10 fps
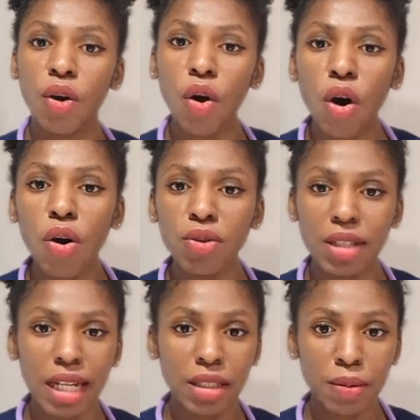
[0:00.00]
call
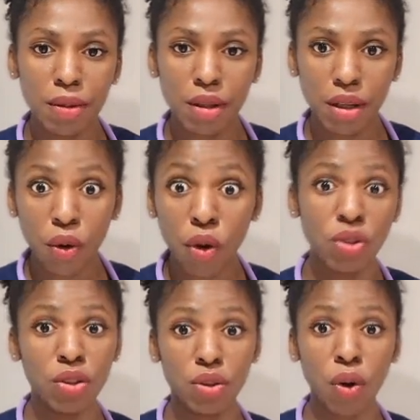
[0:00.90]
that
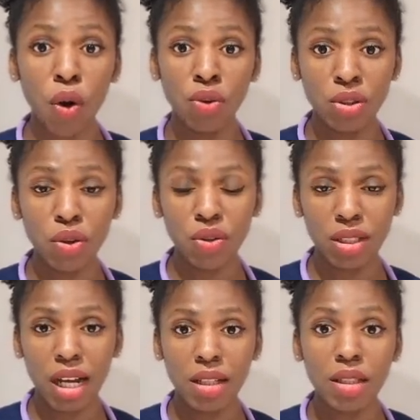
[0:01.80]

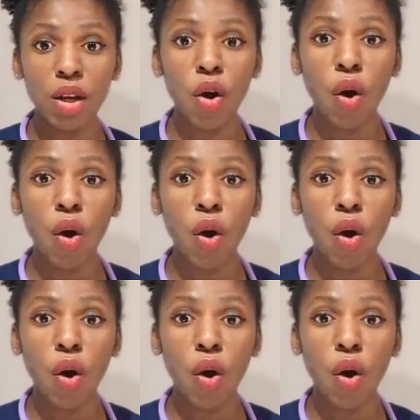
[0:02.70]
consultant